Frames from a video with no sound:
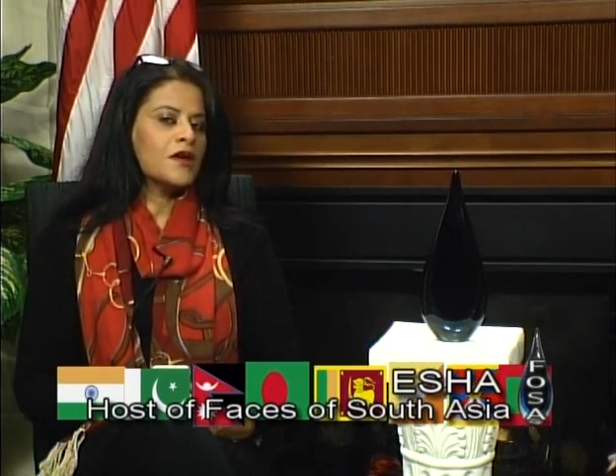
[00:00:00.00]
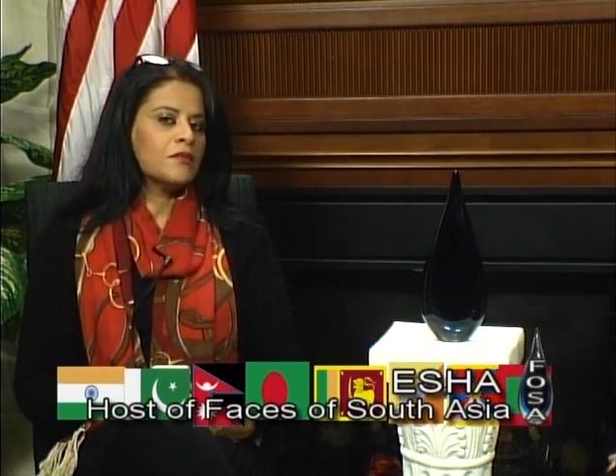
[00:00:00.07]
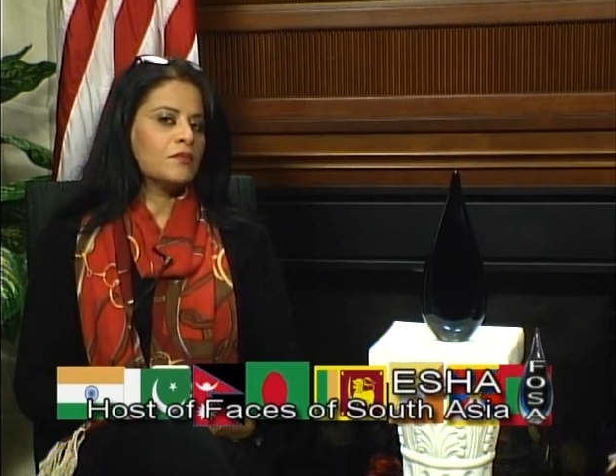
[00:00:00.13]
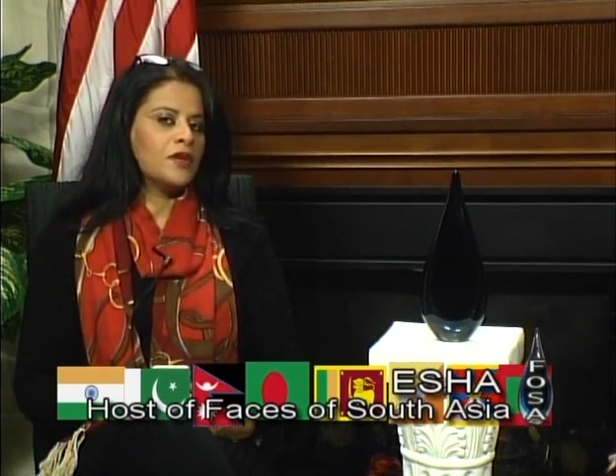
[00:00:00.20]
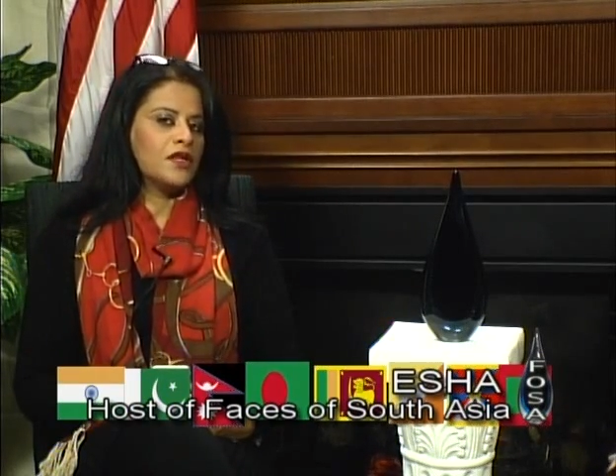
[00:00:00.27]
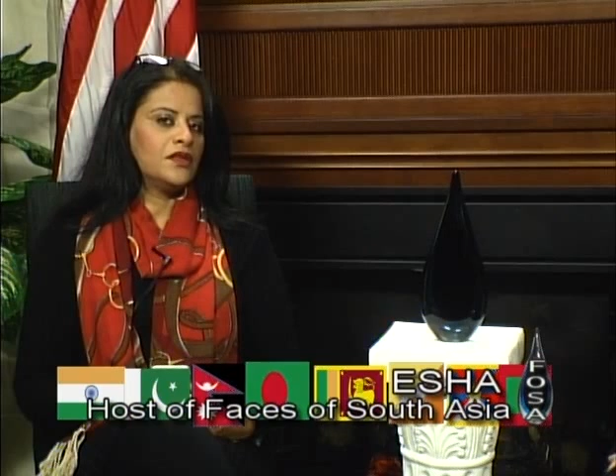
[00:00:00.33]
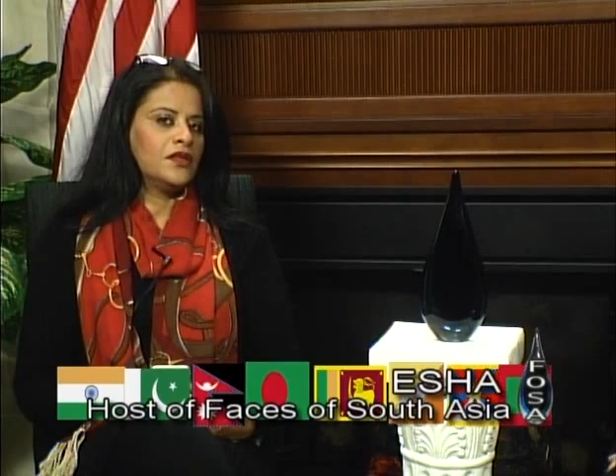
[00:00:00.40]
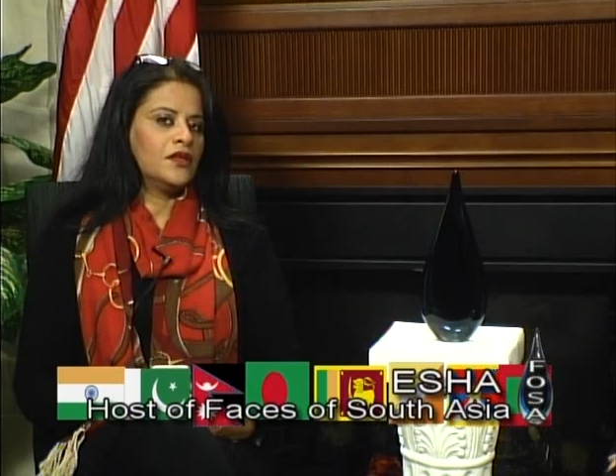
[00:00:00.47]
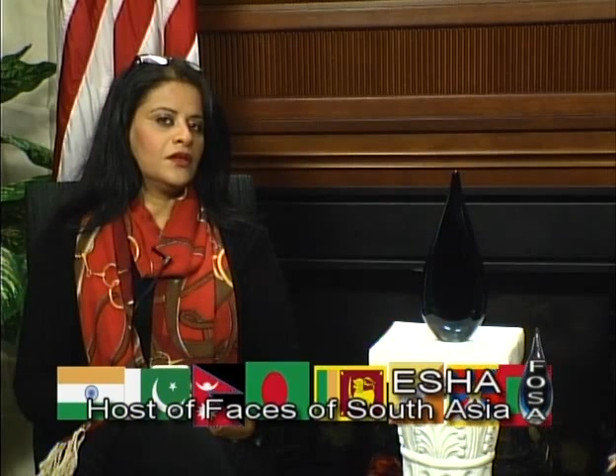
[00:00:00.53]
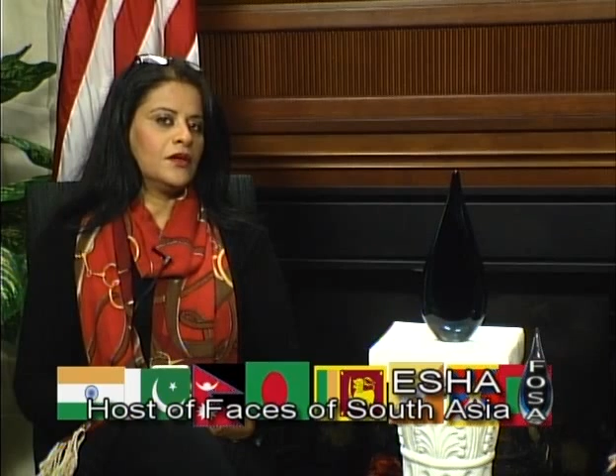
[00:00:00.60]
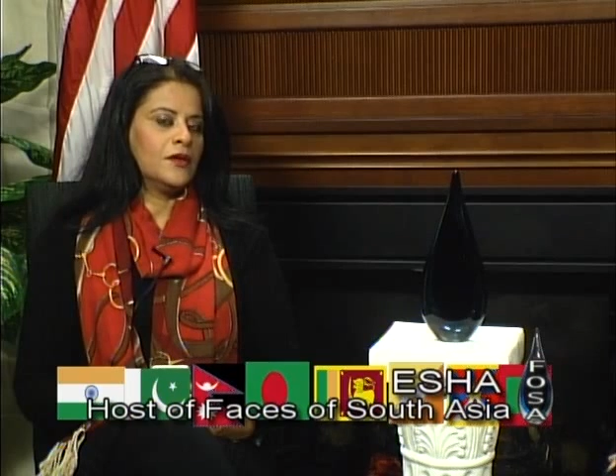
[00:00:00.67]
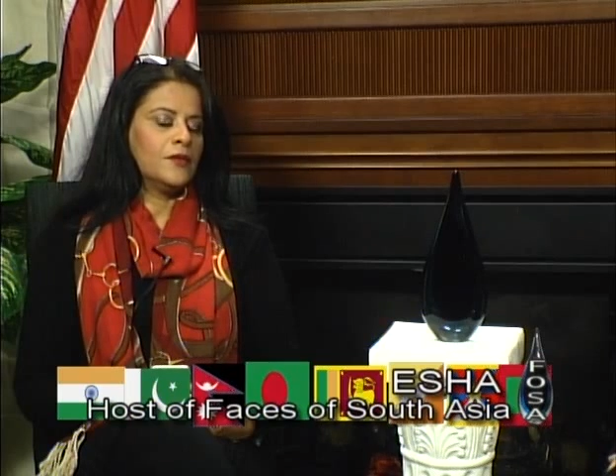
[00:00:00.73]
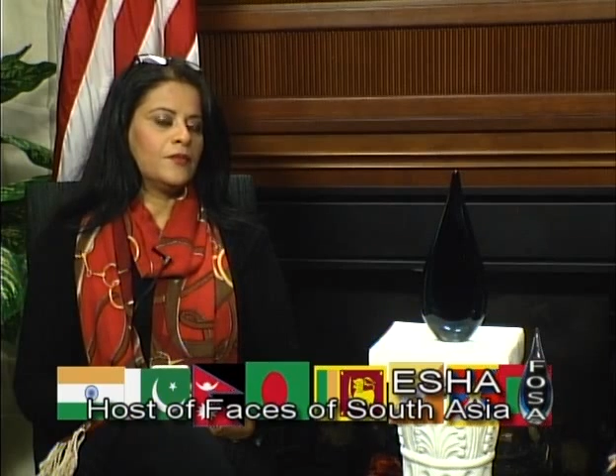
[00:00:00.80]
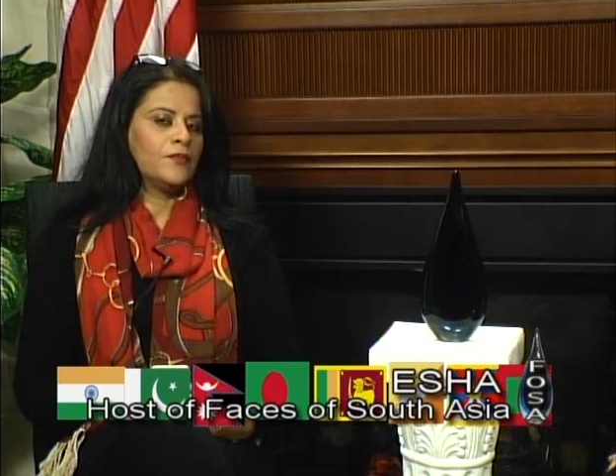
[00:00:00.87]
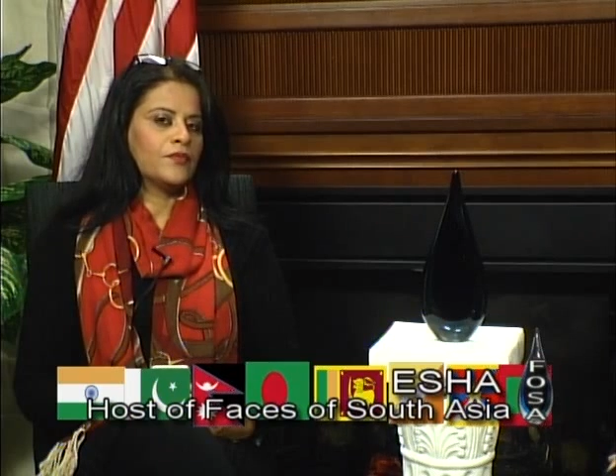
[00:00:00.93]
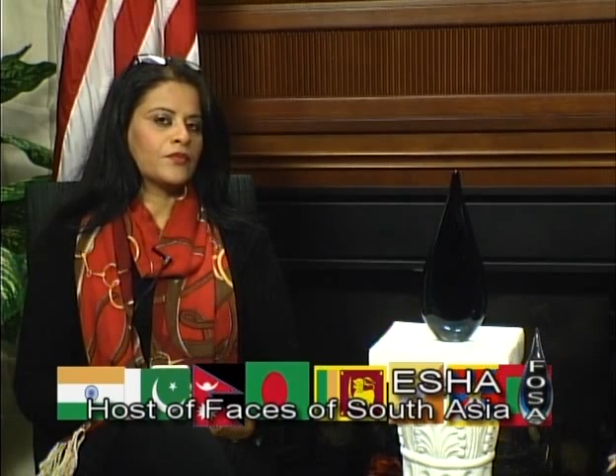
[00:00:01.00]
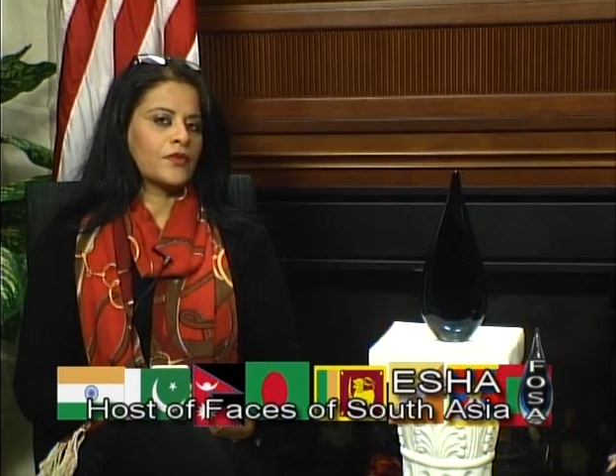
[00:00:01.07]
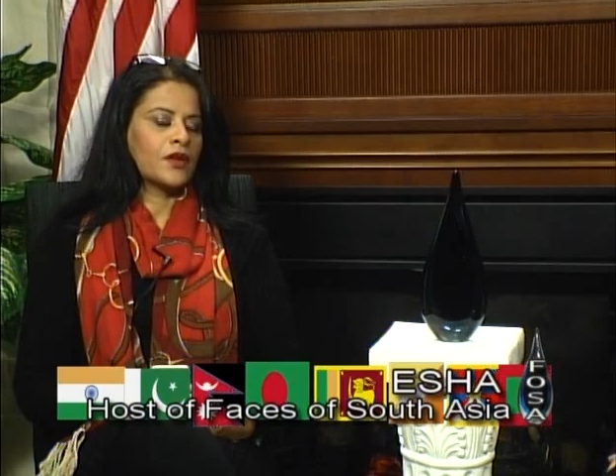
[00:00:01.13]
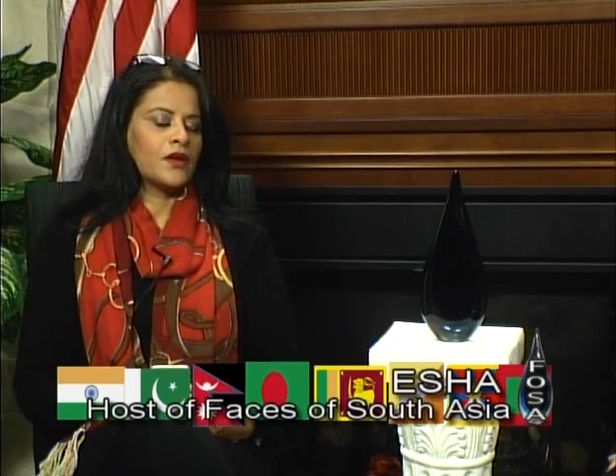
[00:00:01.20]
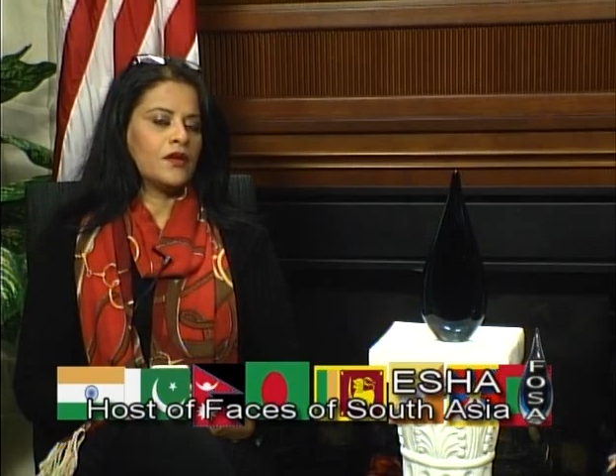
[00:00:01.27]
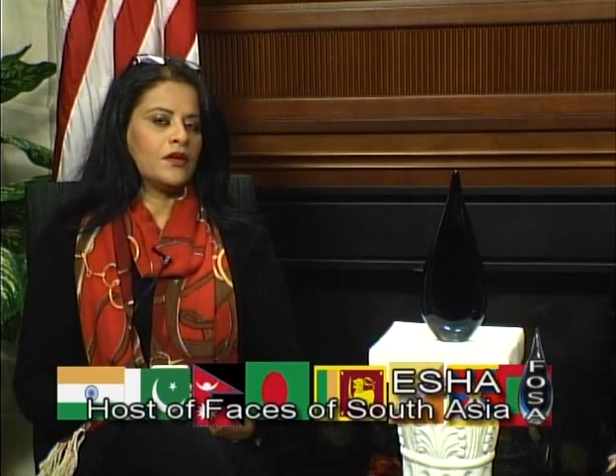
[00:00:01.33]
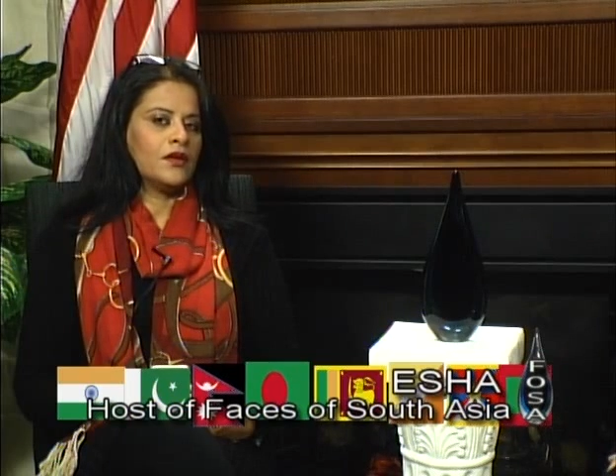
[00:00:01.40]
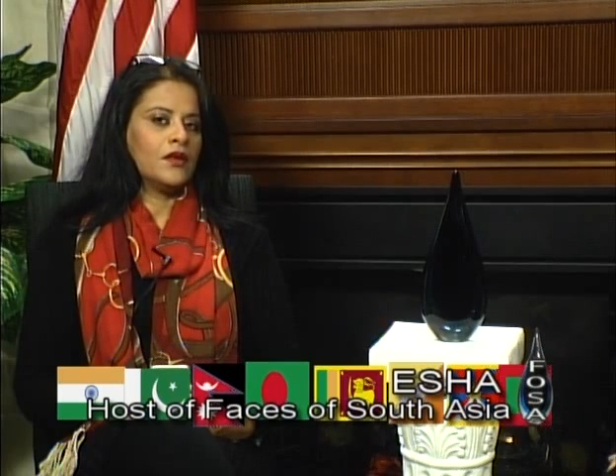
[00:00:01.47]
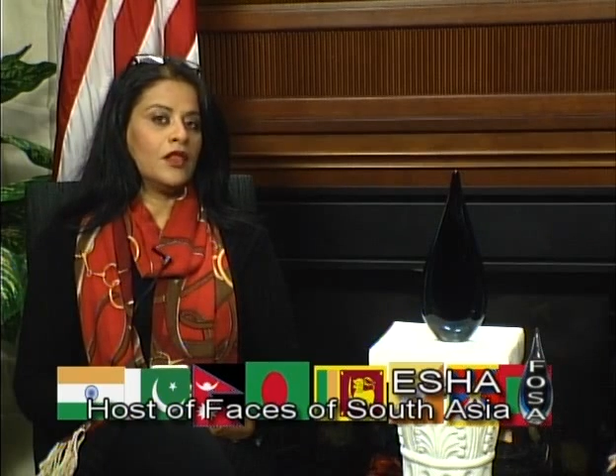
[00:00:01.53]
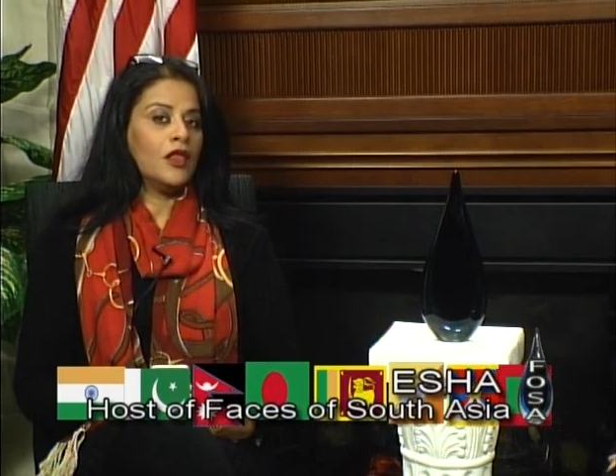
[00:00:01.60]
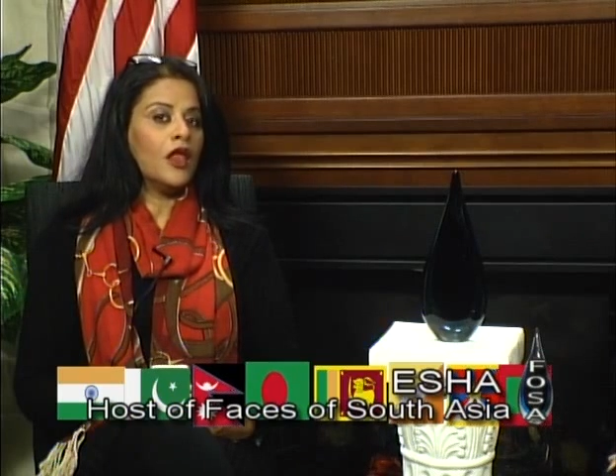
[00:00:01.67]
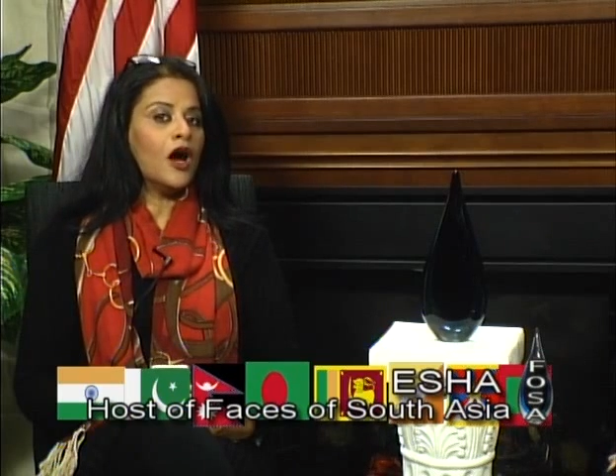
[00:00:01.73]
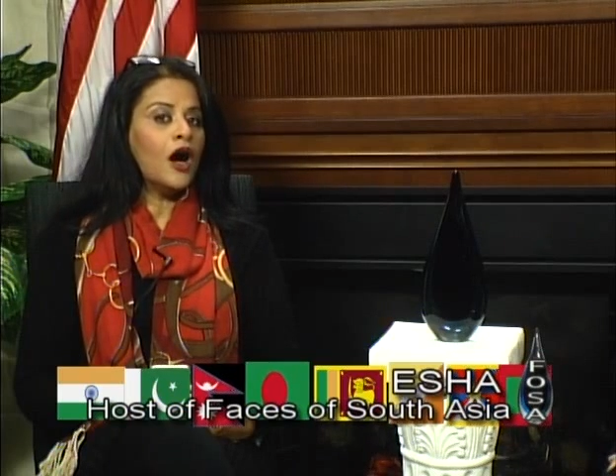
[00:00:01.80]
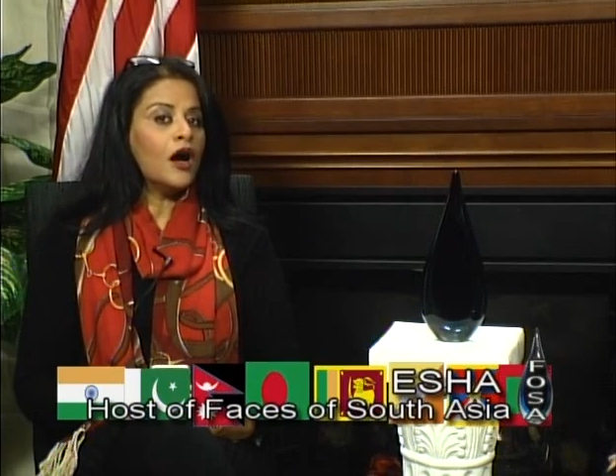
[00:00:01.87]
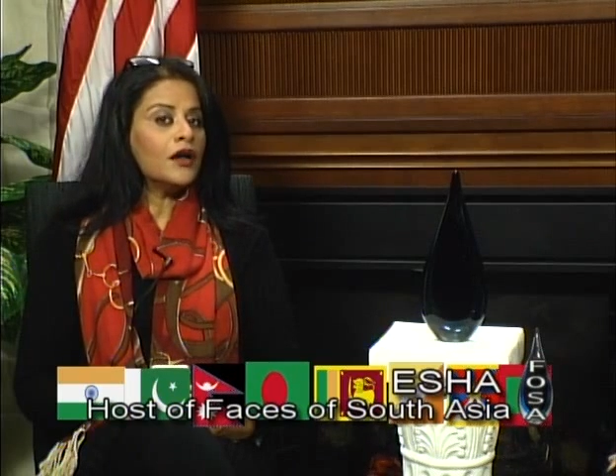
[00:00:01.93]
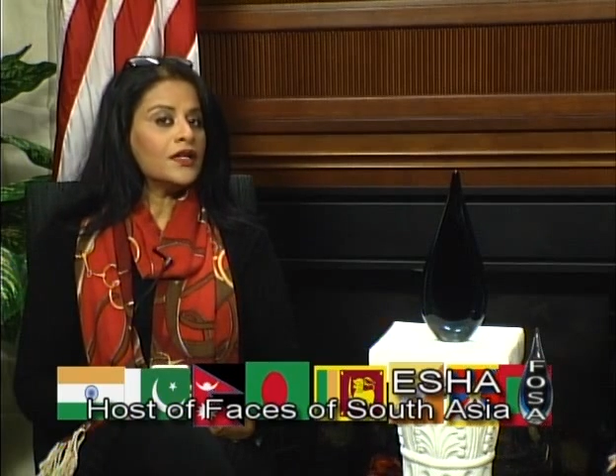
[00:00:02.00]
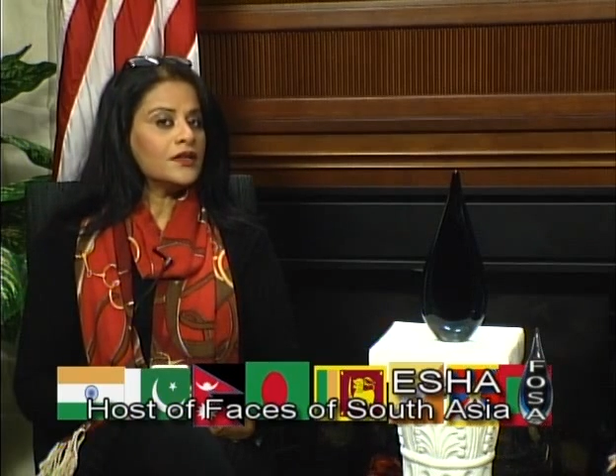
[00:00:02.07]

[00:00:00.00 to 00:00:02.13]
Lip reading: But the law